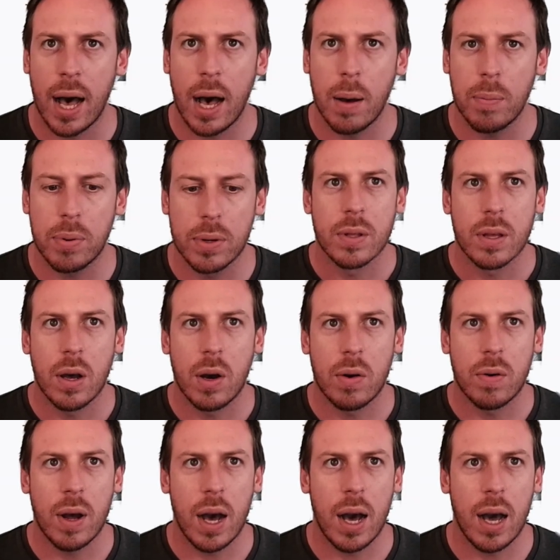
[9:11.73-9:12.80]
up. All
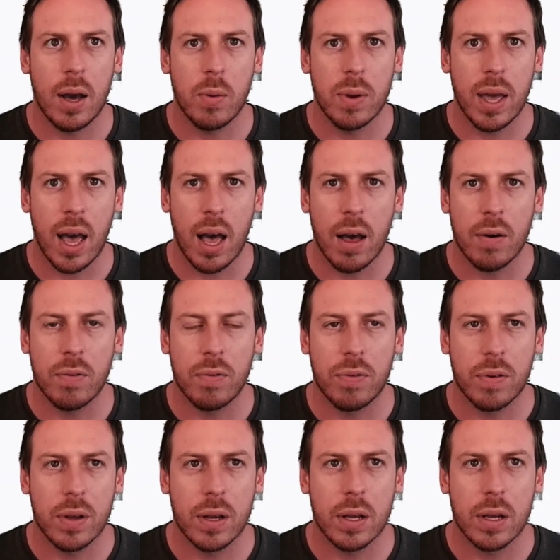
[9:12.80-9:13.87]
right, we have,